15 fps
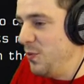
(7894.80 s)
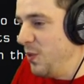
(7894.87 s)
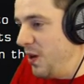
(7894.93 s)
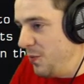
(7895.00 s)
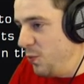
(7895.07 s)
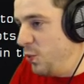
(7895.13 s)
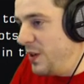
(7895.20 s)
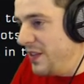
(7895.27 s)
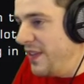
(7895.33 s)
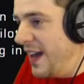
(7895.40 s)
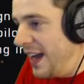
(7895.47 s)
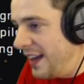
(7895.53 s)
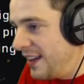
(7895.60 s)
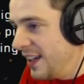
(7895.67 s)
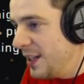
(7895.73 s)
with
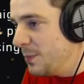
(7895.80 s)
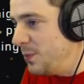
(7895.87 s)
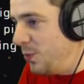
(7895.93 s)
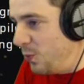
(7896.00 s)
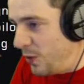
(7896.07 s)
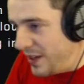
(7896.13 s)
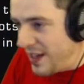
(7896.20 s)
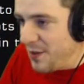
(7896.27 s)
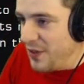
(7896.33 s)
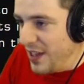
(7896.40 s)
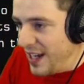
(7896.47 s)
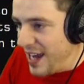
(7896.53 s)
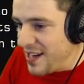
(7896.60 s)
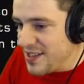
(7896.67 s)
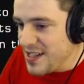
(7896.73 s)
that, but without the
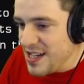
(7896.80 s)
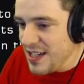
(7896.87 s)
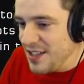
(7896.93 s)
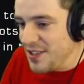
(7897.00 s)
landing.